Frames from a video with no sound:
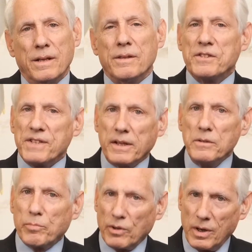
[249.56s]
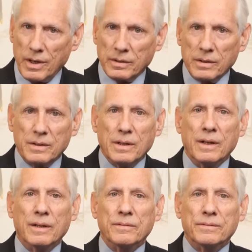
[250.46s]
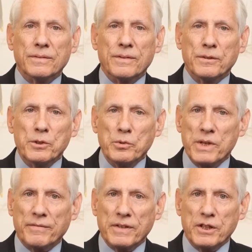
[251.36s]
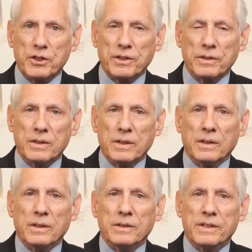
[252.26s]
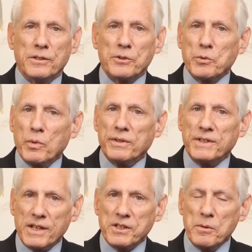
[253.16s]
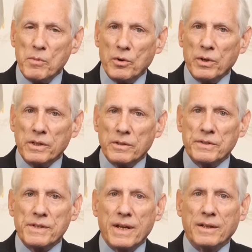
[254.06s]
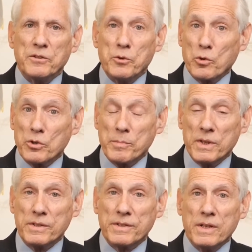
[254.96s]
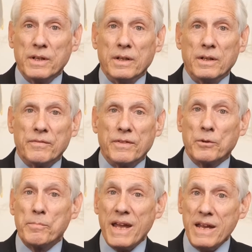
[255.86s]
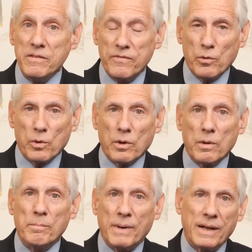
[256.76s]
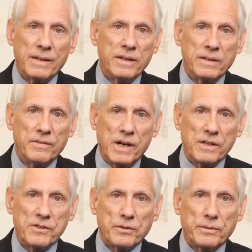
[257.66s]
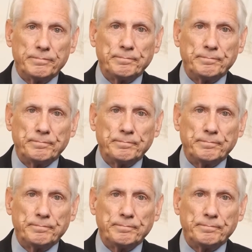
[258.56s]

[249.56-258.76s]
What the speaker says: The second prong of the new definition deals with testimonials and endorsements if they're paid for by the advisor.